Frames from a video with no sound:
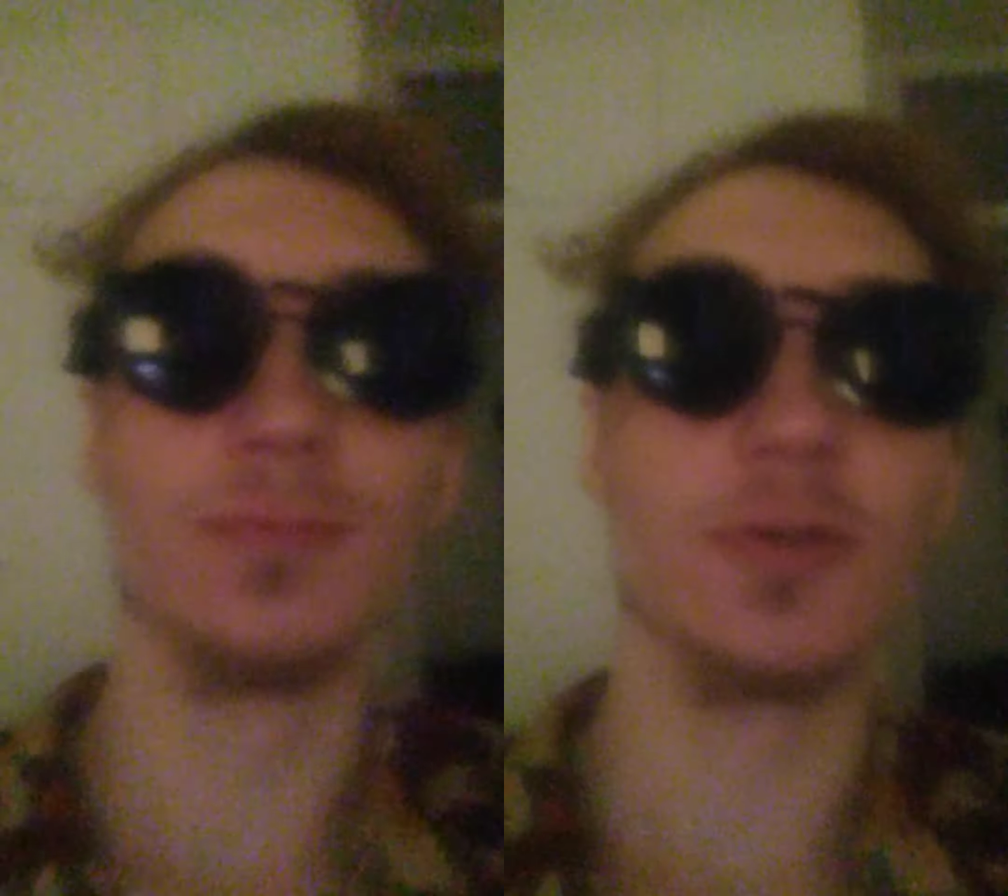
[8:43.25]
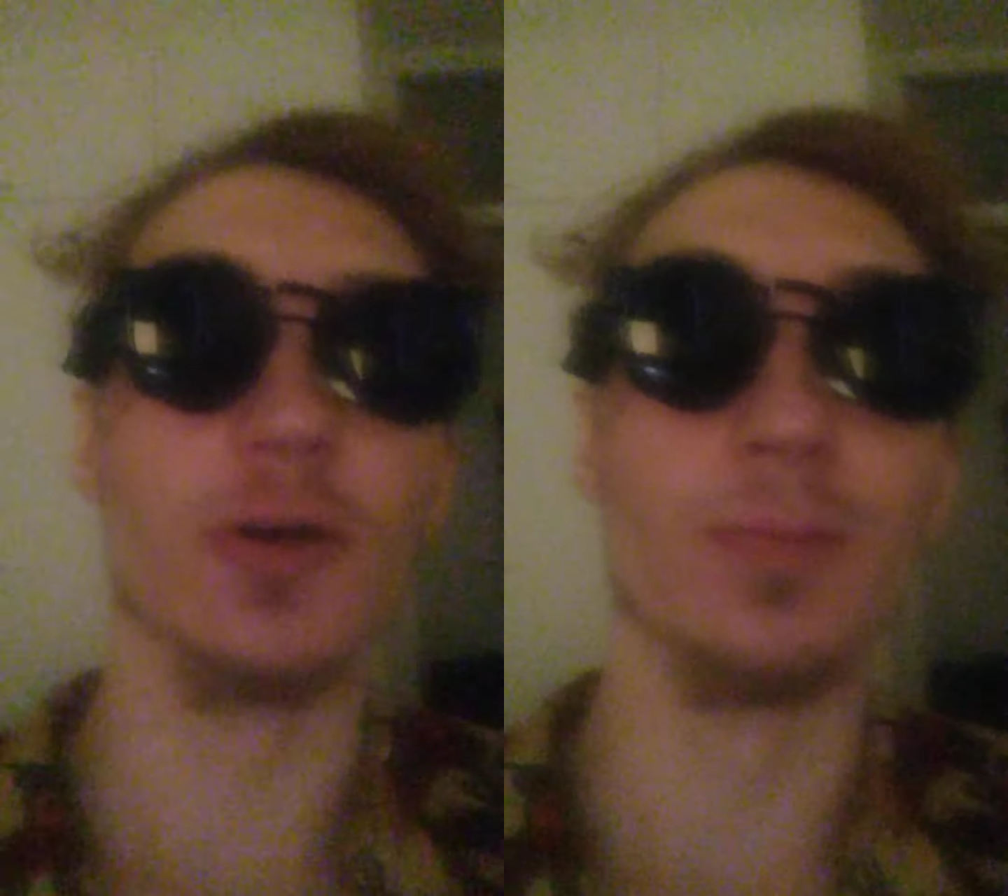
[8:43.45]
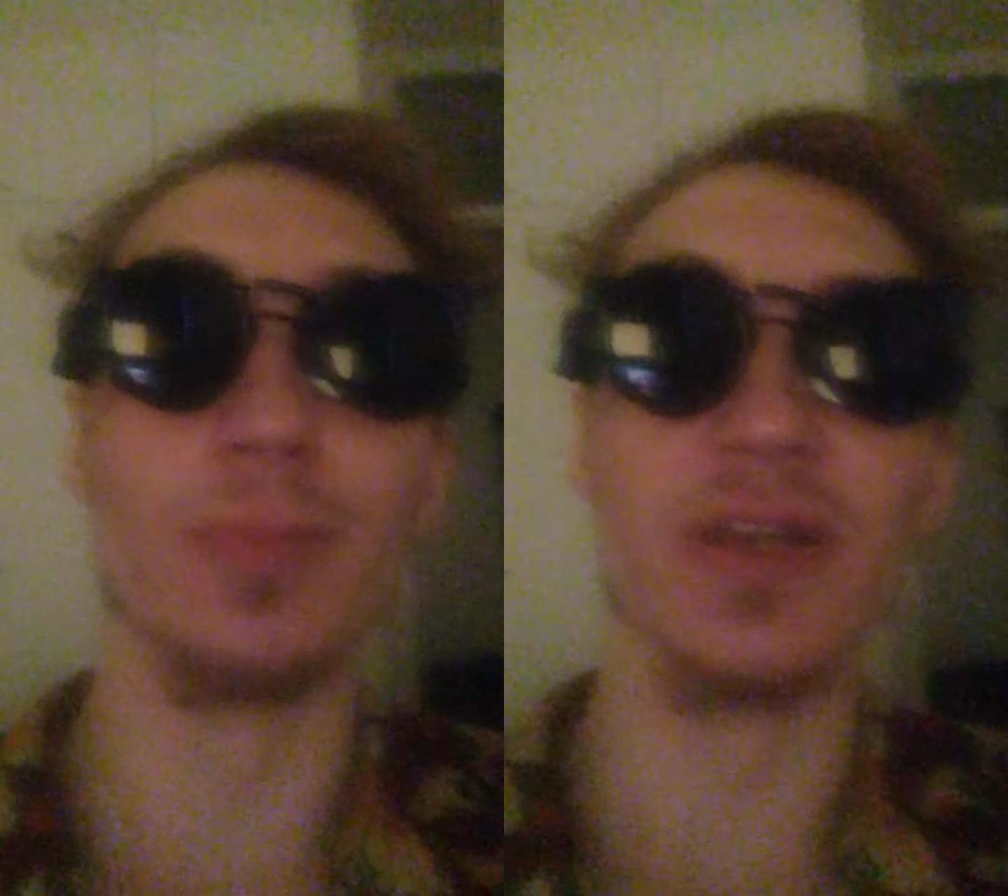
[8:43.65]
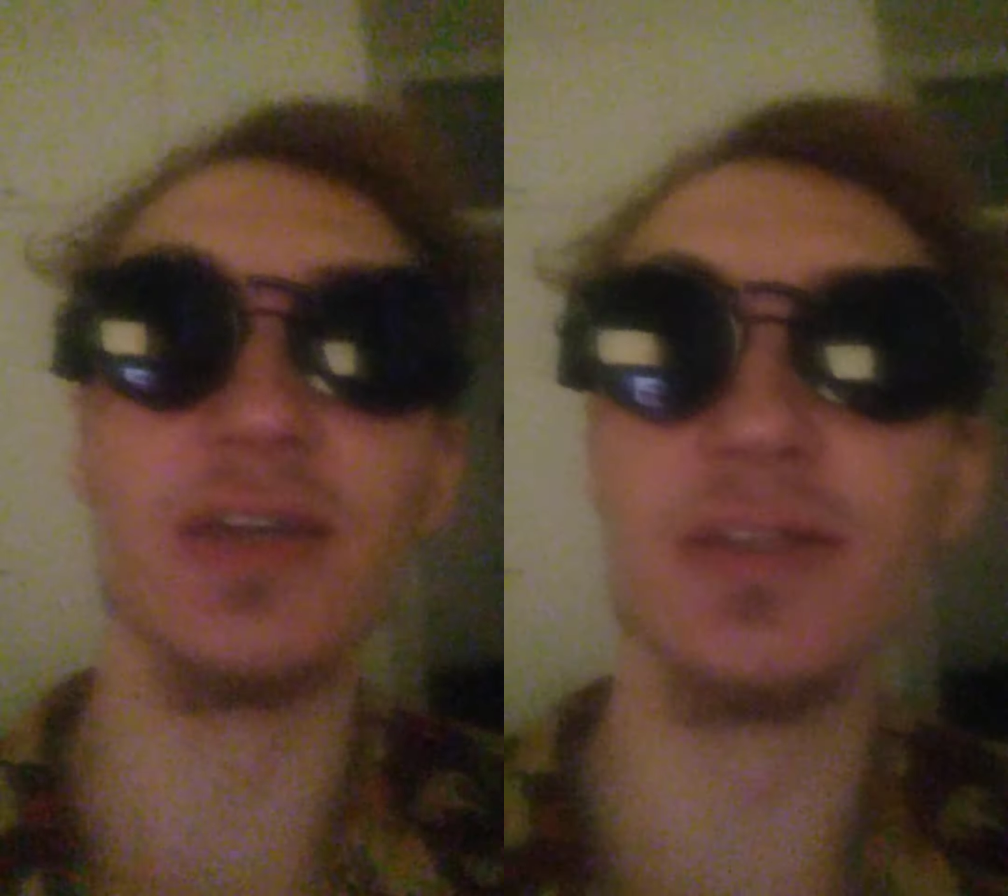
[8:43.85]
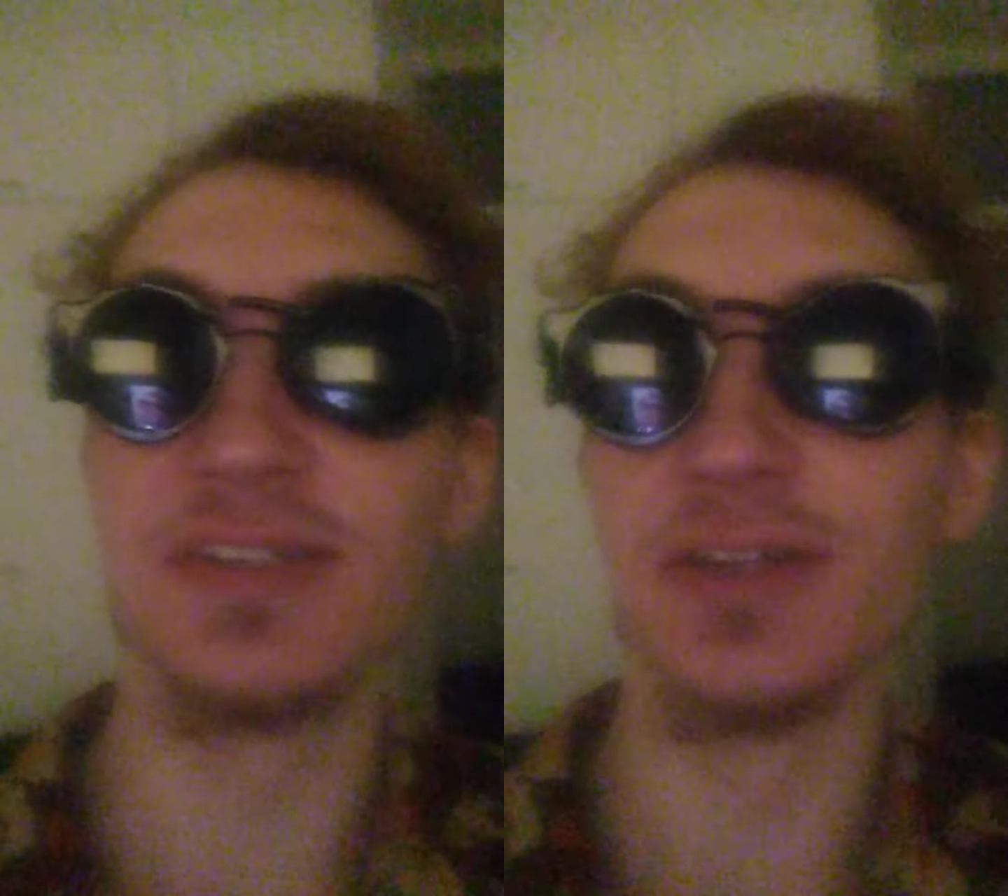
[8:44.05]

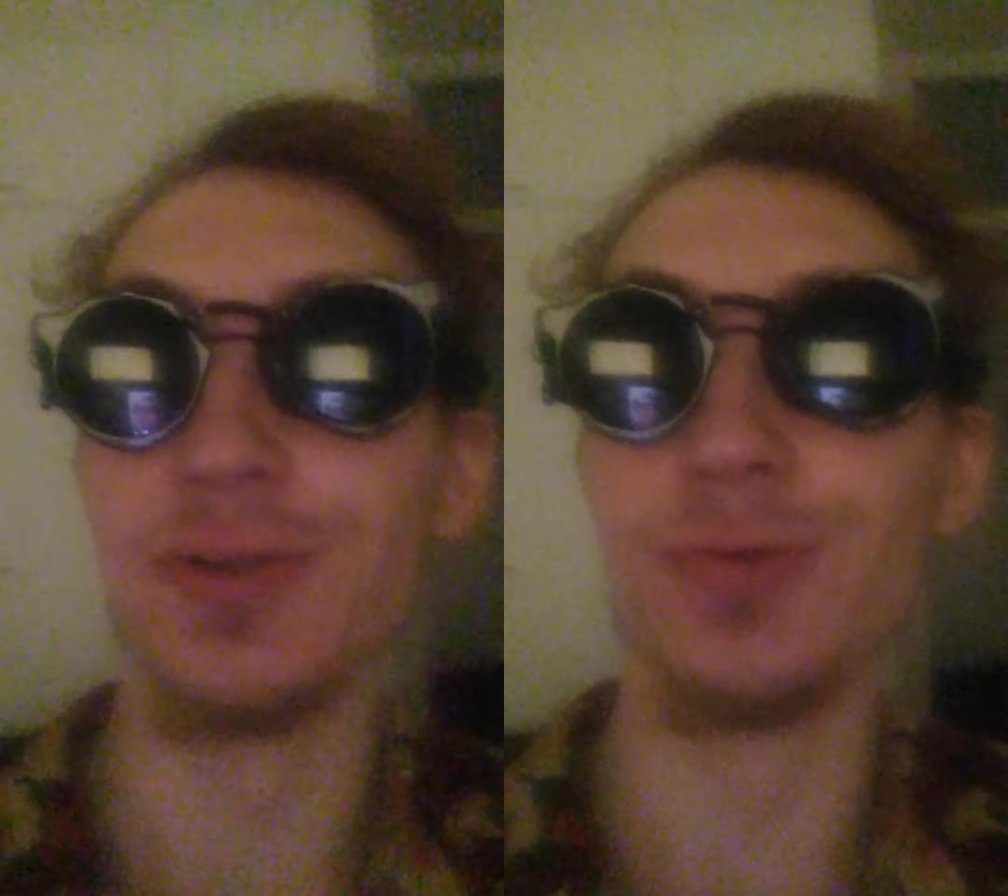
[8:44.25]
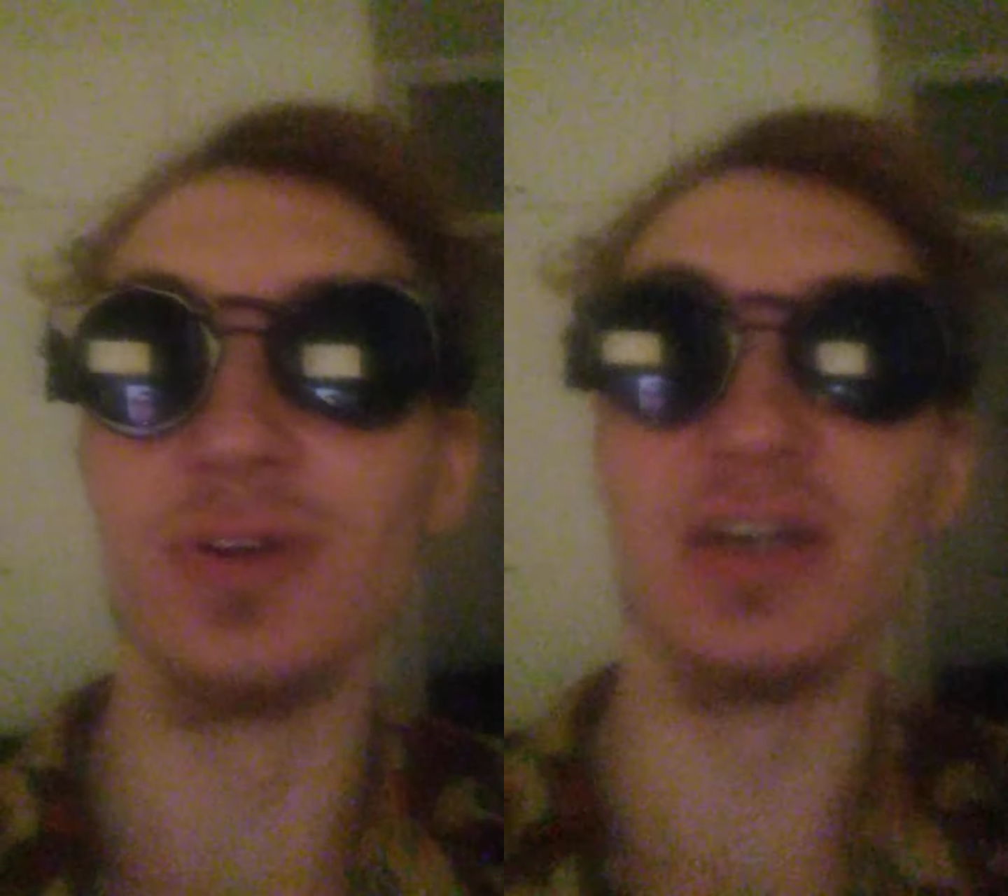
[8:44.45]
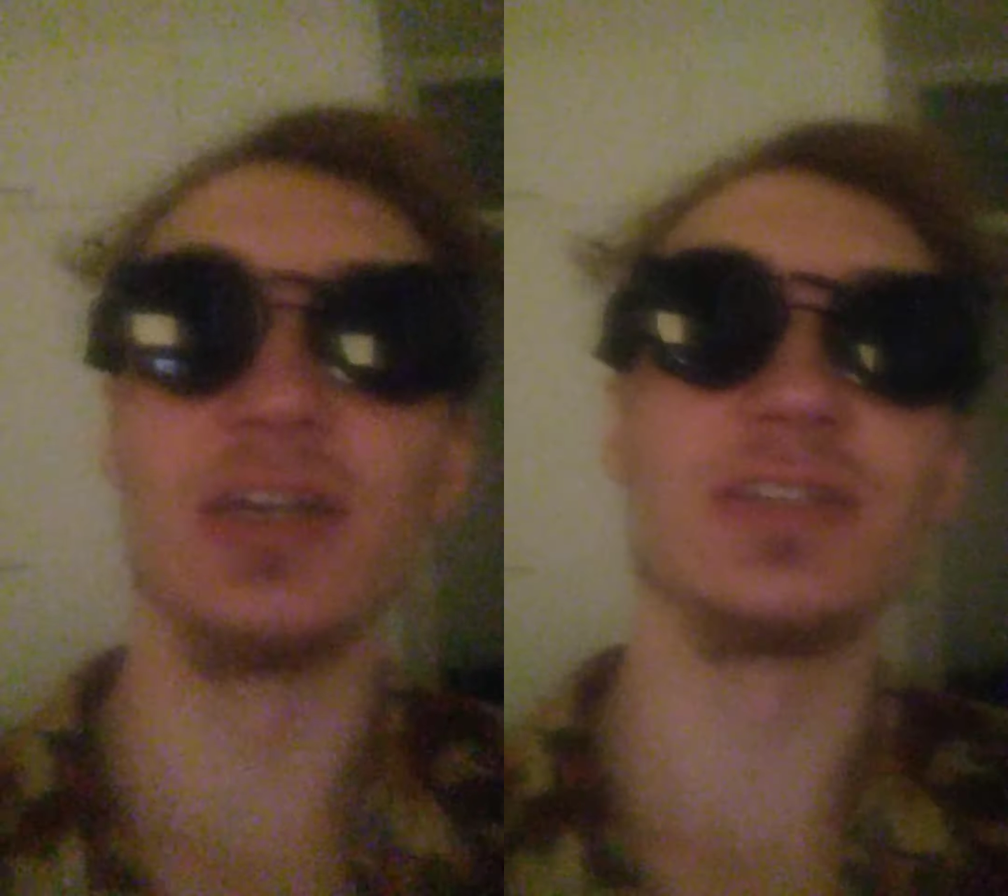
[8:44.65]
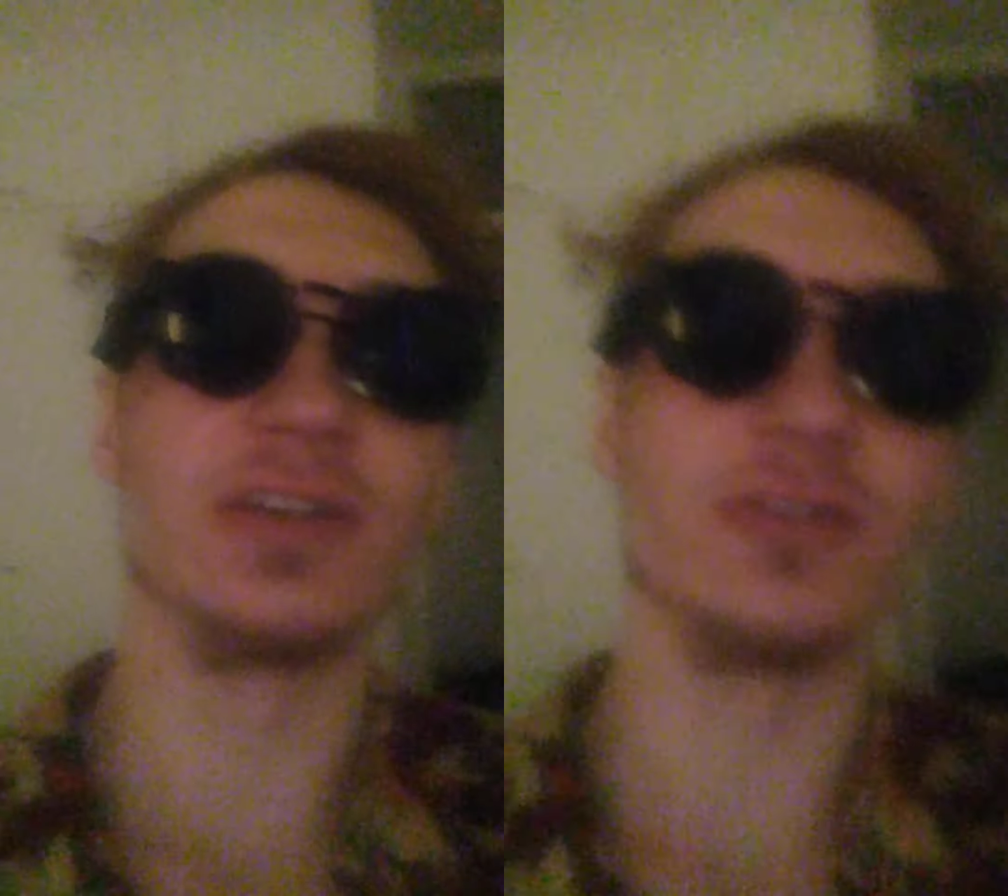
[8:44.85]
completely new eyes and